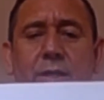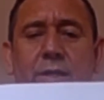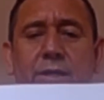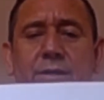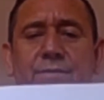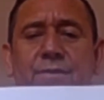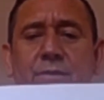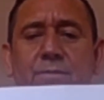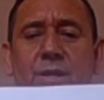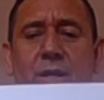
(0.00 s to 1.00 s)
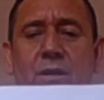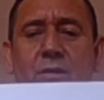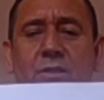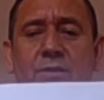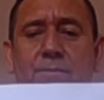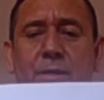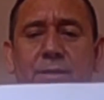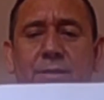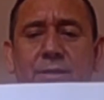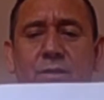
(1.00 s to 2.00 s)
air from the lungs
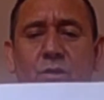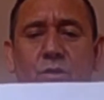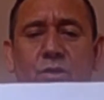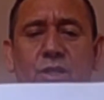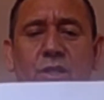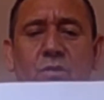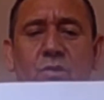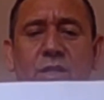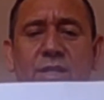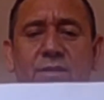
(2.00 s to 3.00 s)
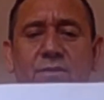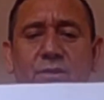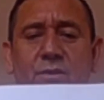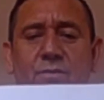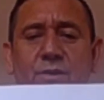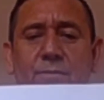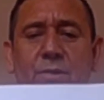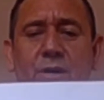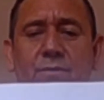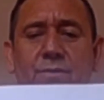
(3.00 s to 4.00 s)
passes continuously through the
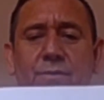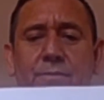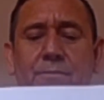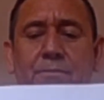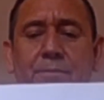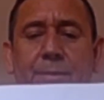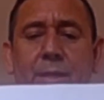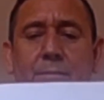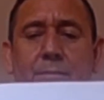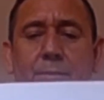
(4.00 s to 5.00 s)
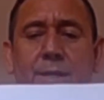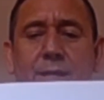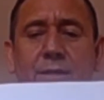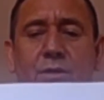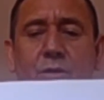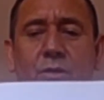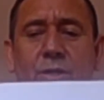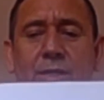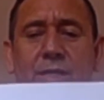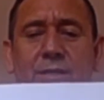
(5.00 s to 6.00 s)
mouth, but the
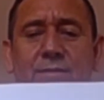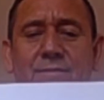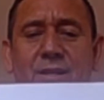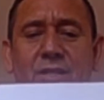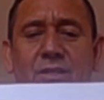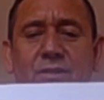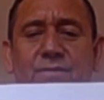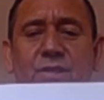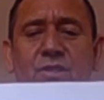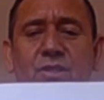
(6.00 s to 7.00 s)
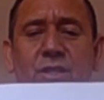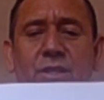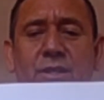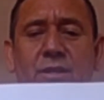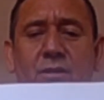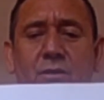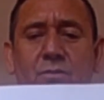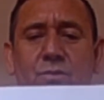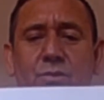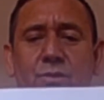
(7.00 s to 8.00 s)
tongue is right sufficiently
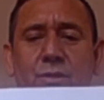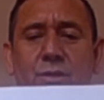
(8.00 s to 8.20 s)
close